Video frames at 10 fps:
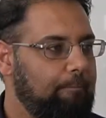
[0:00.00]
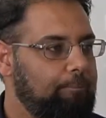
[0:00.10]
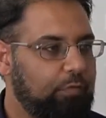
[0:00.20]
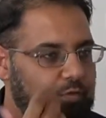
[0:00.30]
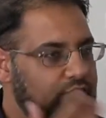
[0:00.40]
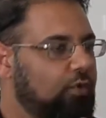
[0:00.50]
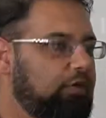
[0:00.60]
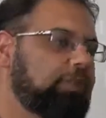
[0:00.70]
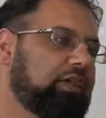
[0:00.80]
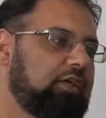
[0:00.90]
But we've not
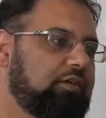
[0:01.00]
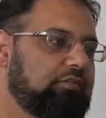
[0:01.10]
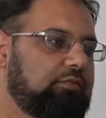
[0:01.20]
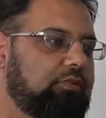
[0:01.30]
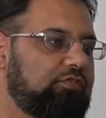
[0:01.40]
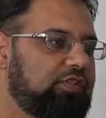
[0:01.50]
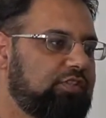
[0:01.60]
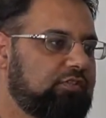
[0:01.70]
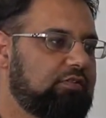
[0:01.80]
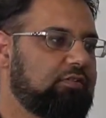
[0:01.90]
done that. We've
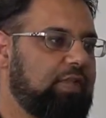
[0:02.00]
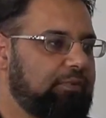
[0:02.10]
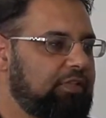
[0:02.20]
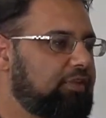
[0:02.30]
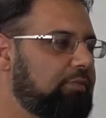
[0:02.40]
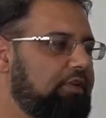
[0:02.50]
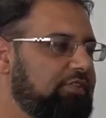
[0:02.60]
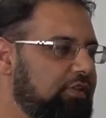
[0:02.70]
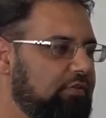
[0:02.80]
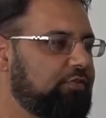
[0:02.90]
just kept Islam to
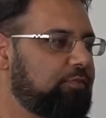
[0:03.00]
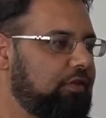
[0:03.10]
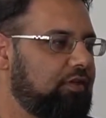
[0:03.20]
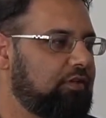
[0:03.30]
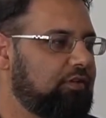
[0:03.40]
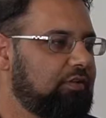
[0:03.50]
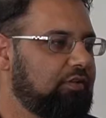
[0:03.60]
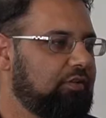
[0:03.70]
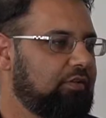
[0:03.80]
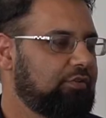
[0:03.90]
ourselves, subhanAllah.
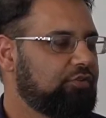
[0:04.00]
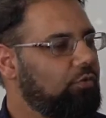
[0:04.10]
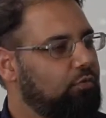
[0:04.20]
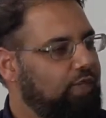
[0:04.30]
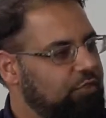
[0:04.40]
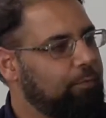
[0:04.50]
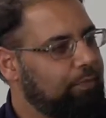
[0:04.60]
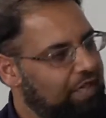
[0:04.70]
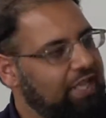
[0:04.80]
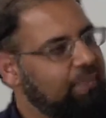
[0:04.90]
So can you
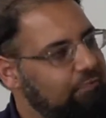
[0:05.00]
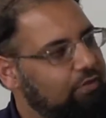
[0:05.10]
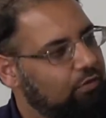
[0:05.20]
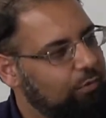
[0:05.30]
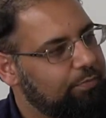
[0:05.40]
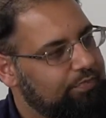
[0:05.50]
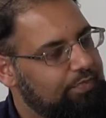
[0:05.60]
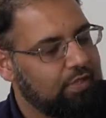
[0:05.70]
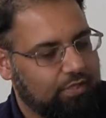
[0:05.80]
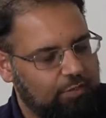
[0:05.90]
blame the non-Muslim?
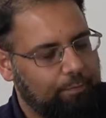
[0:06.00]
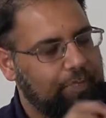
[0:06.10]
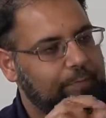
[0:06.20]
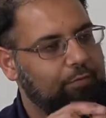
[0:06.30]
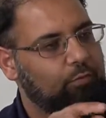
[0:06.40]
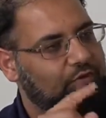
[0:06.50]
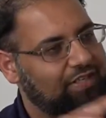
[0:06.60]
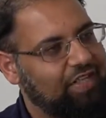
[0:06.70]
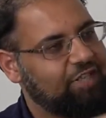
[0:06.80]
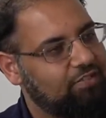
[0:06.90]
People will
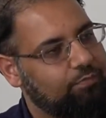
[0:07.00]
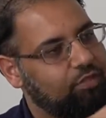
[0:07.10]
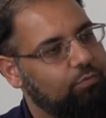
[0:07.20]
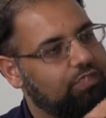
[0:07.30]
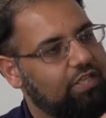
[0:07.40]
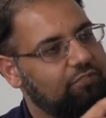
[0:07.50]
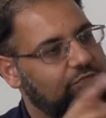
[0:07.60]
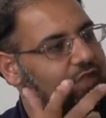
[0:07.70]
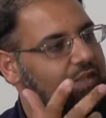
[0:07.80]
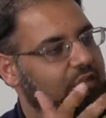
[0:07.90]
attack something which they
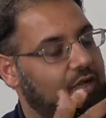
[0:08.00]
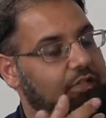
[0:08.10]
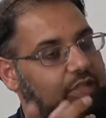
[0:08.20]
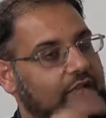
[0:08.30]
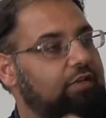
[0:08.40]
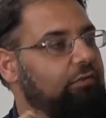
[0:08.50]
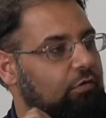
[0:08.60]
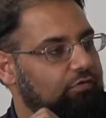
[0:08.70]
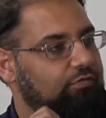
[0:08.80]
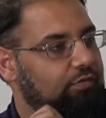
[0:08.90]
fear and they're ignorant
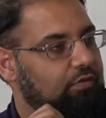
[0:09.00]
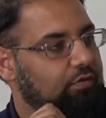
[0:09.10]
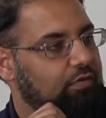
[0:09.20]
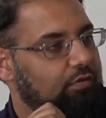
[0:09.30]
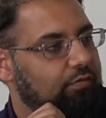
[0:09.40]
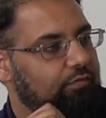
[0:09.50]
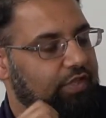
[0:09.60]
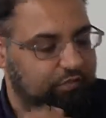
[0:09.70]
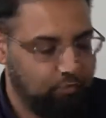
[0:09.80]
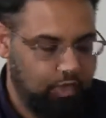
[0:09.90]
of.
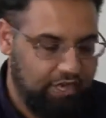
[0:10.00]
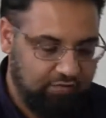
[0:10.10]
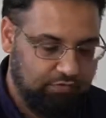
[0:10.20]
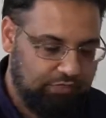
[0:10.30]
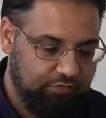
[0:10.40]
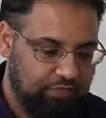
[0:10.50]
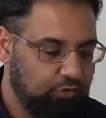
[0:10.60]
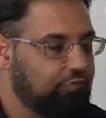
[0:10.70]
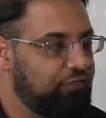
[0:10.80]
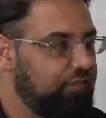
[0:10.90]
If you're ignorant of something, you
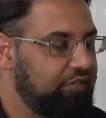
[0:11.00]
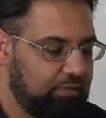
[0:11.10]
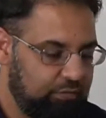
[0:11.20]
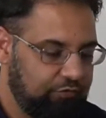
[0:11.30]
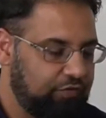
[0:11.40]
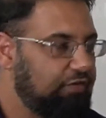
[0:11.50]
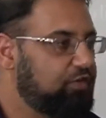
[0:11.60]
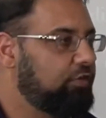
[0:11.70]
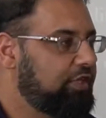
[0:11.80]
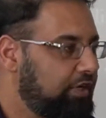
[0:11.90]
fear it. And when you fear it,
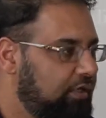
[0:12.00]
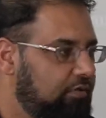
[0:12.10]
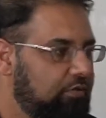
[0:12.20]
you attack it.